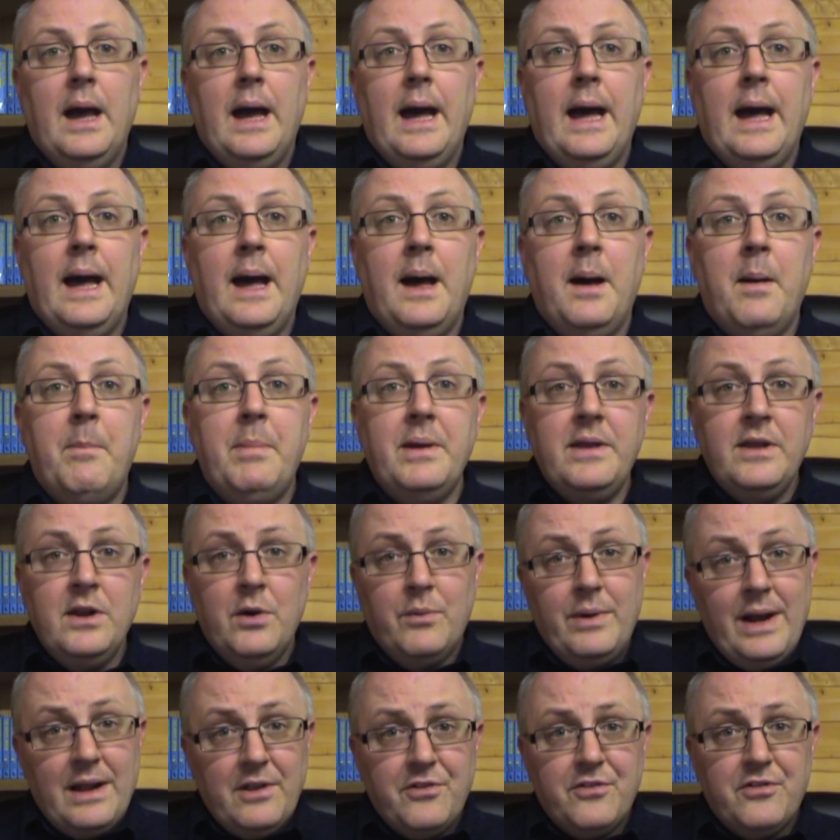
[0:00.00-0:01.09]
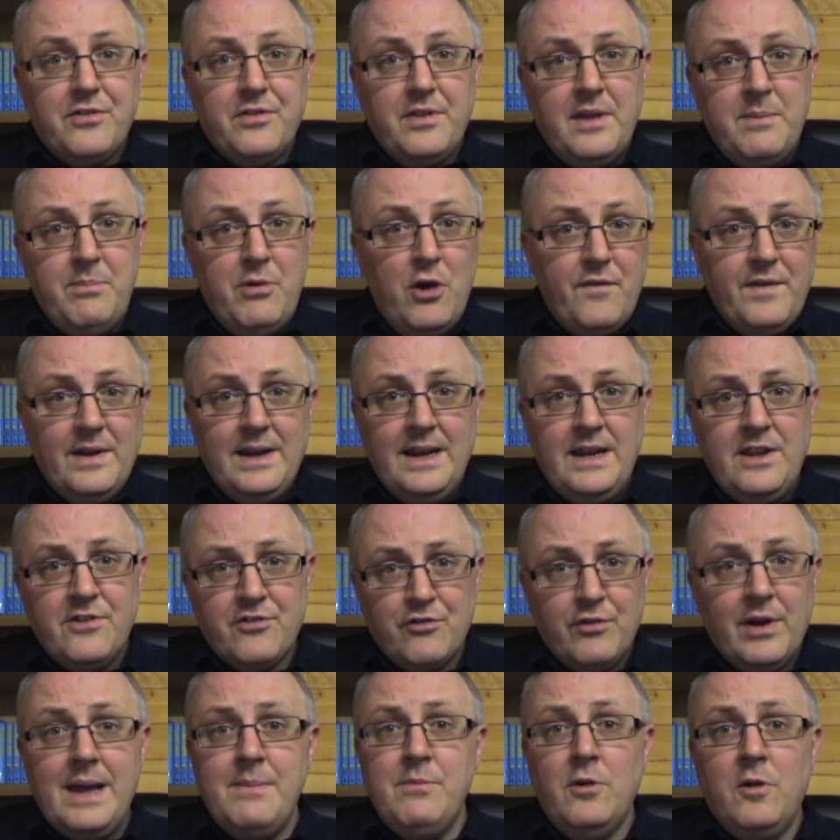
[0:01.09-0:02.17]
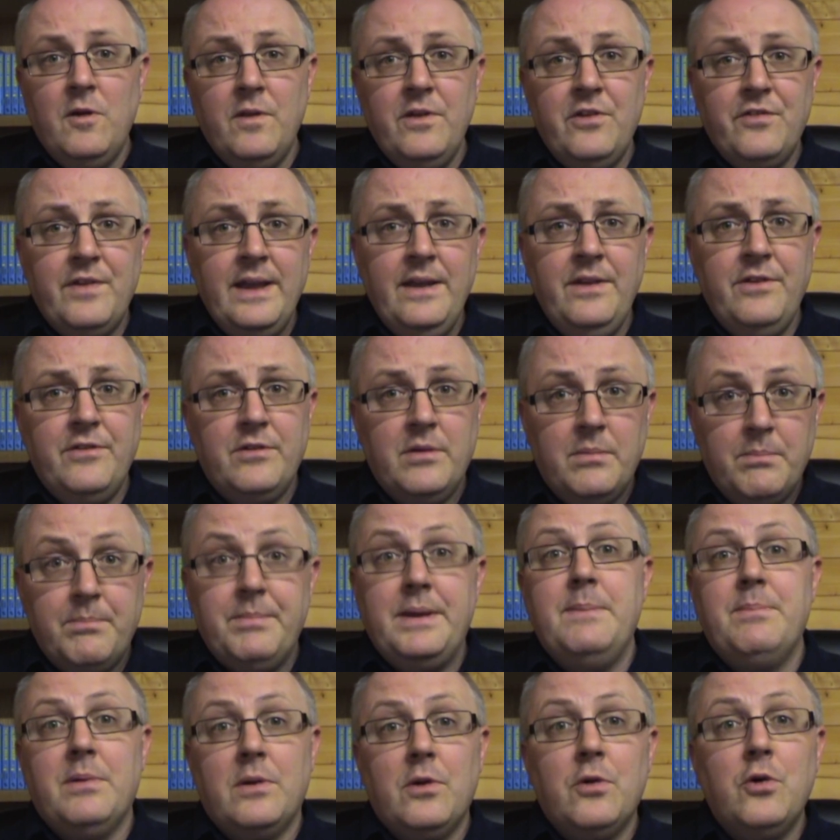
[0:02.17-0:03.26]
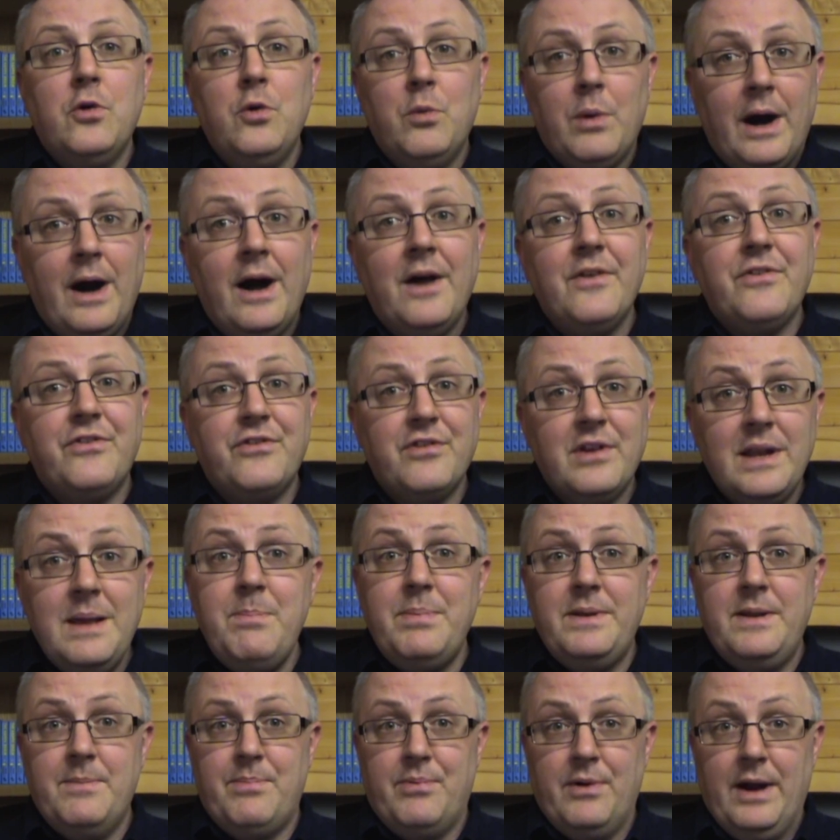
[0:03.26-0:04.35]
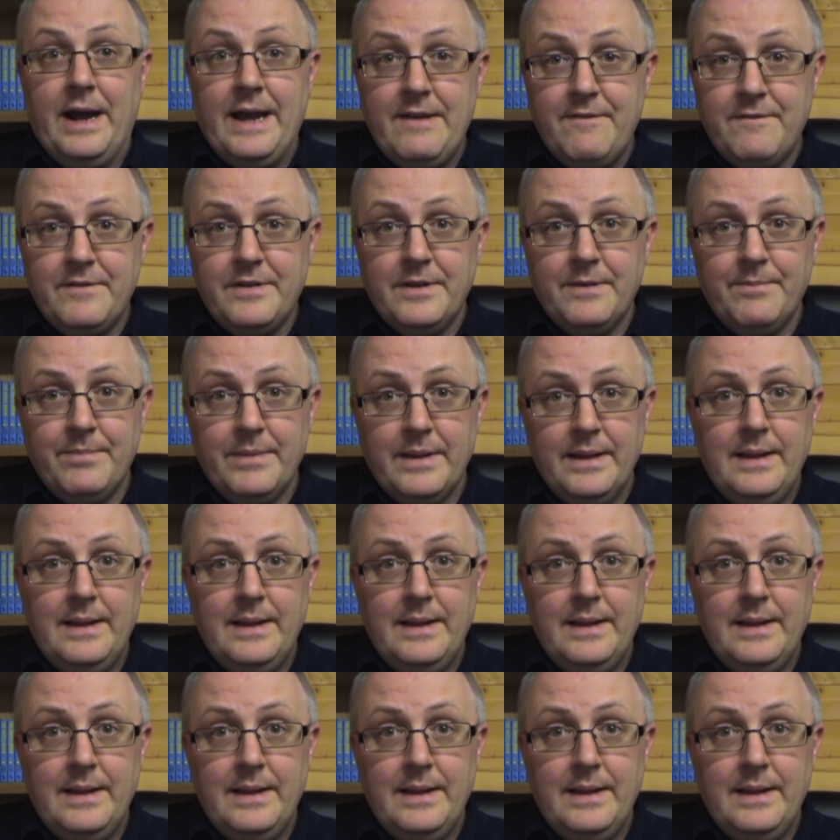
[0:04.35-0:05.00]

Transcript: Uh, but you know what else they perfectly describe all these things? People who are sleep deprived.